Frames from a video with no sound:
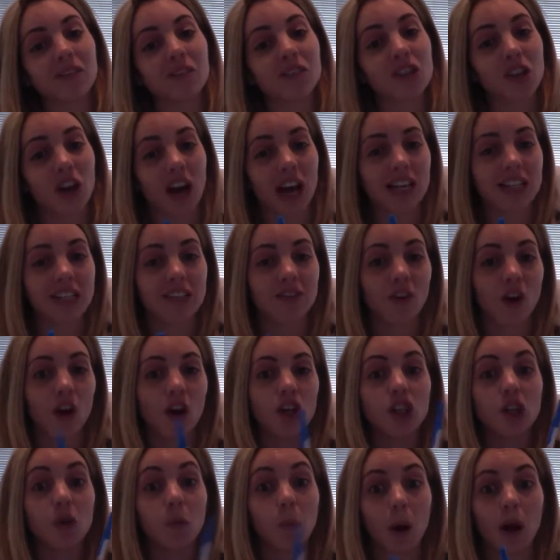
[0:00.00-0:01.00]
transfer
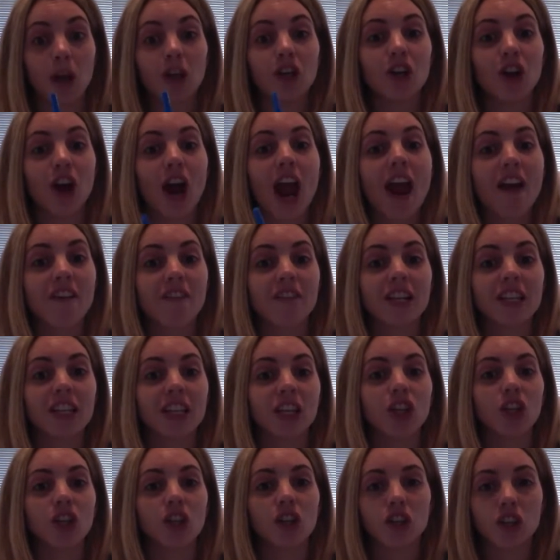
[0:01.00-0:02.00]
and you want to know
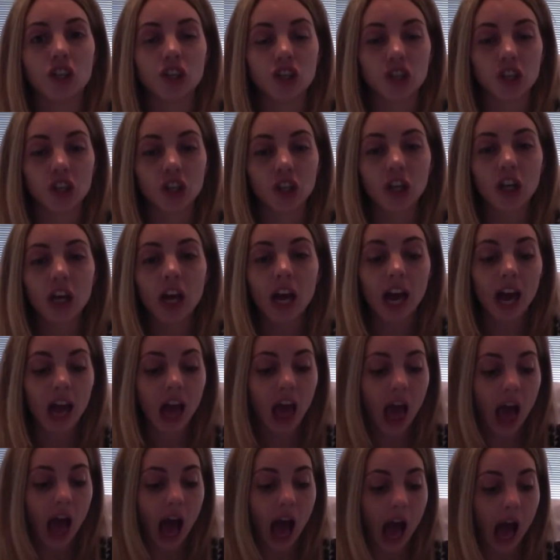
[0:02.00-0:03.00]
everything you can do.
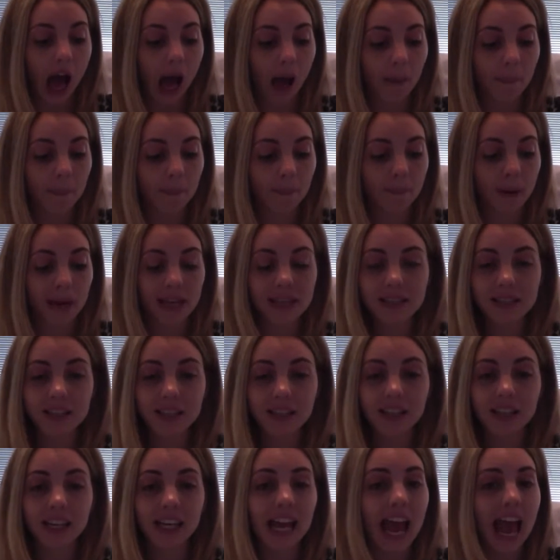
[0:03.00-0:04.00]

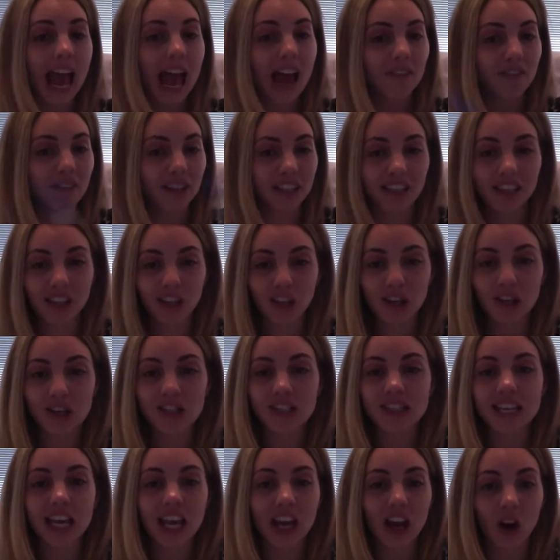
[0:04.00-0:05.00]
Basically, everything you
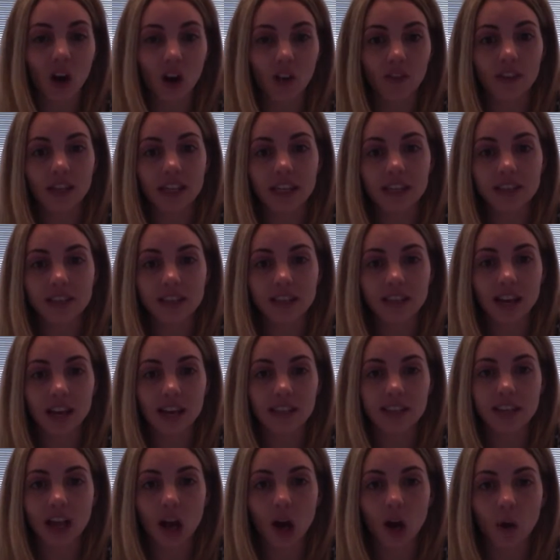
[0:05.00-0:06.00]
see on the
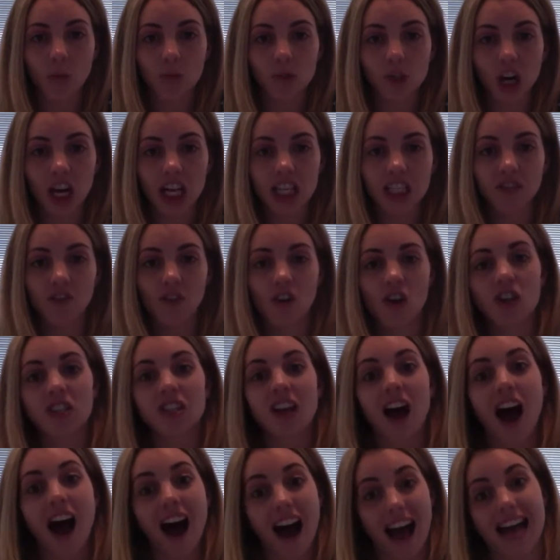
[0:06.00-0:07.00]
internet to help transfers,
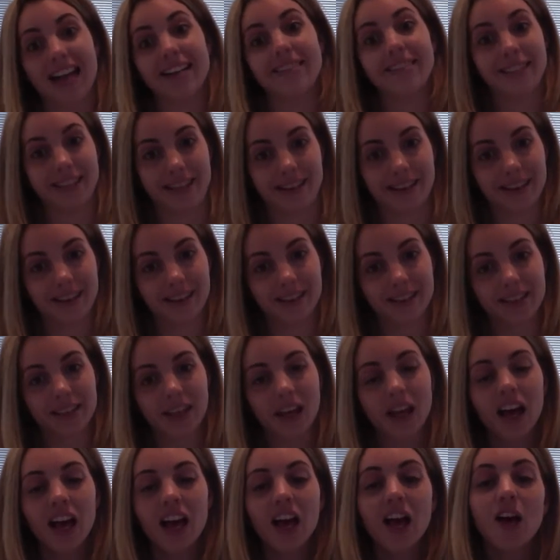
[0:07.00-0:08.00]
I did
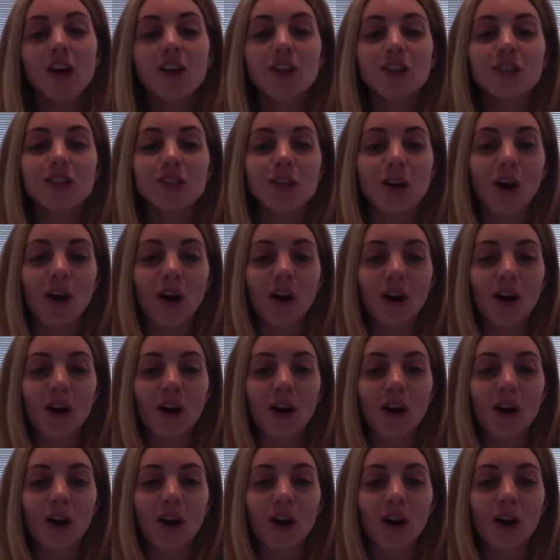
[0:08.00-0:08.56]
it. So